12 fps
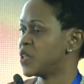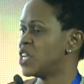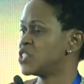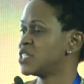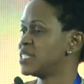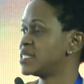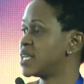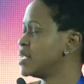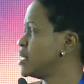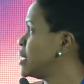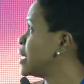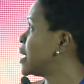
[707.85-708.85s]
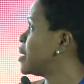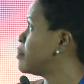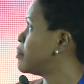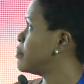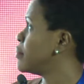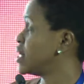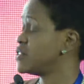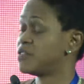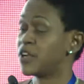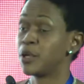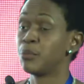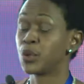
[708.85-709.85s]
So the skin in the game is
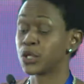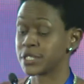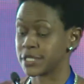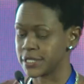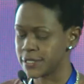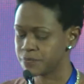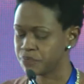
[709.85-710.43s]
very important.